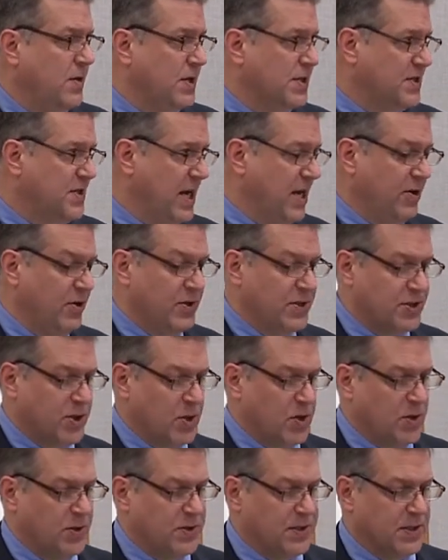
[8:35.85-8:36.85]
the standard is
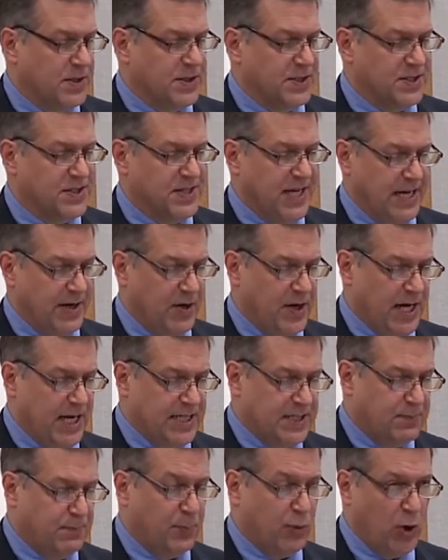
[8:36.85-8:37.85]
called the
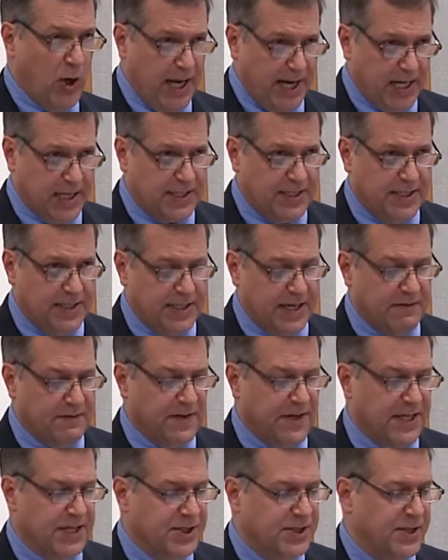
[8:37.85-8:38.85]
Standardized Product
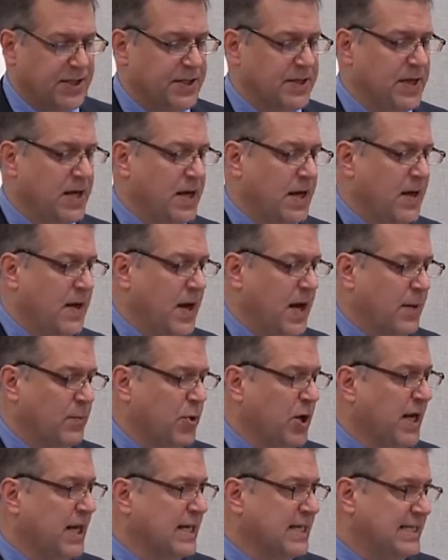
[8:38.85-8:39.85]
Definition
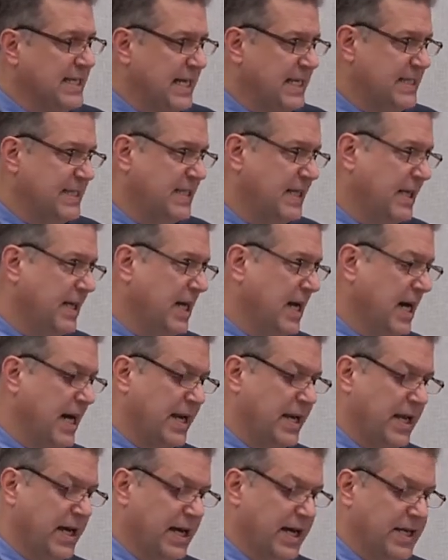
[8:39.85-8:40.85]
and Product Testing
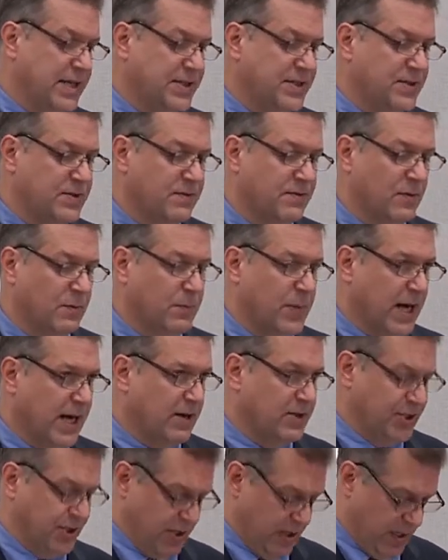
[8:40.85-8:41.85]
Guidelines for
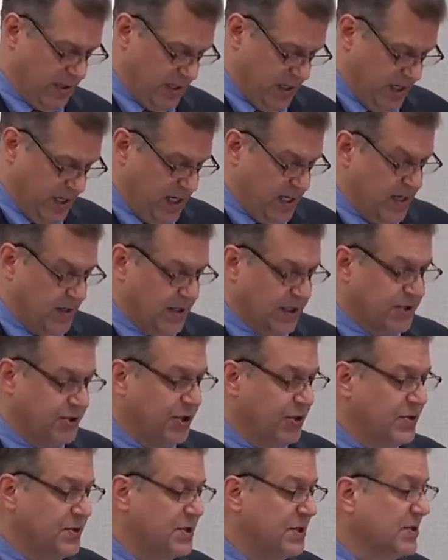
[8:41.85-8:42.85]
Biochar
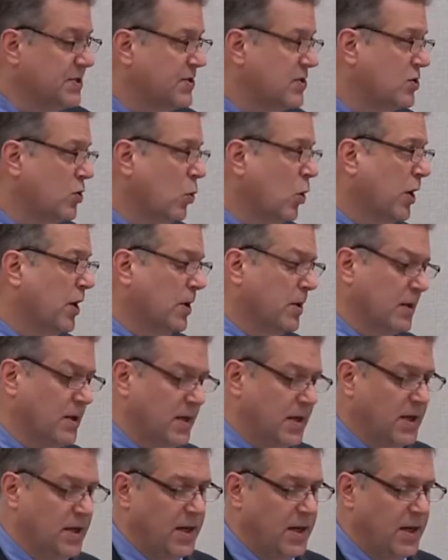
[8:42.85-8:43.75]
that's used in soil.